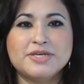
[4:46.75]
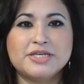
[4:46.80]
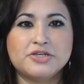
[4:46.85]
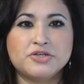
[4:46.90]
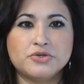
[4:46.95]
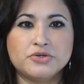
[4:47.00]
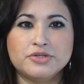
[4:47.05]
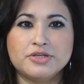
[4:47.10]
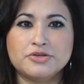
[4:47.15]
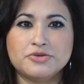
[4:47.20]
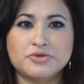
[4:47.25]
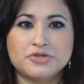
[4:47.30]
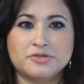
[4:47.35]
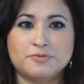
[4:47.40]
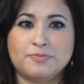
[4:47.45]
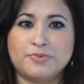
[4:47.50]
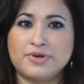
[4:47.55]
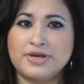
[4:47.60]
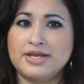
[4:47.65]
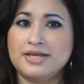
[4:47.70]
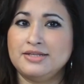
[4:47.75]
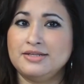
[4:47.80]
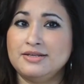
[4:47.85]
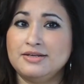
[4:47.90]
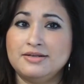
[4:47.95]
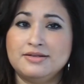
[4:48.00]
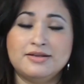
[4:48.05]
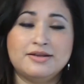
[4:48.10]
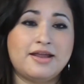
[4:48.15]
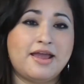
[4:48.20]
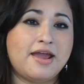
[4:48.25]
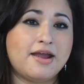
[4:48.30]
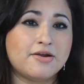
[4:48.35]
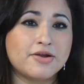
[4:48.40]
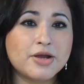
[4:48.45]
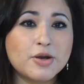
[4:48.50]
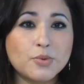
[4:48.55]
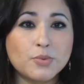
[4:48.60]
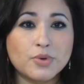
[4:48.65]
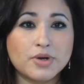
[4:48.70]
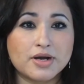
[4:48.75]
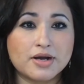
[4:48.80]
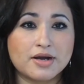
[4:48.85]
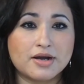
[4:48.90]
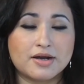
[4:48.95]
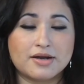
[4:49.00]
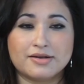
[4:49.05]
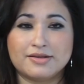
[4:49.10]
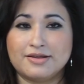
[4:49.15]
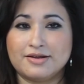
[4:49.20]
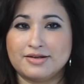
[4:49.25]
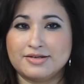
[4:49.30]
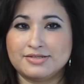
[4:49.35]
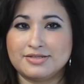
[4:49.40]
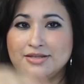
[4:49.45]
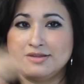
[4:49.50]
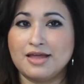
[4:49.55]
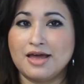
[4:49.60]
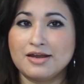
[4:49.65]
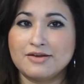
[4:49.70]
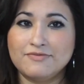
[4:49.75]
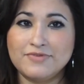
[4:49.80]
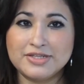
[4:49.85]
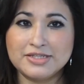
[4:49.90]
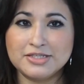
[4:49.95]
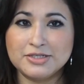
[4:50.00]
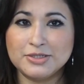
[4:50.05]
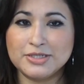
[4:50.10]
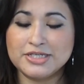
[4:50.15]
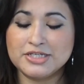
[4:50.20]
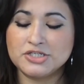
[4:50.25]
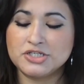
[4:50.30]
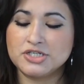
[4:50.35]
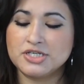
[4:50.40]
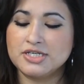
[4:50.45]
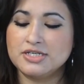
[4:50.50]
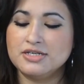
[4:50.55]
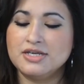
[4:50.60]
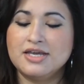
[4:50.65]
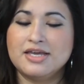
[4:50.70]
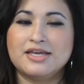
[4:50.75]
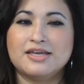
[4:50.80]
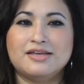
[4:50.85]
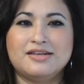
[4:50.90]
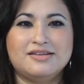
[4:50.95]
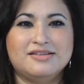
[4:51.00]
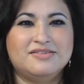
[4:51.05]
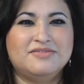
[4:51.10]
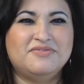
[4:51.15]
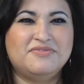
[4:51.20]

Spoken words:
Just make sure that you're spraying it in an area where there's a lot of ventilation.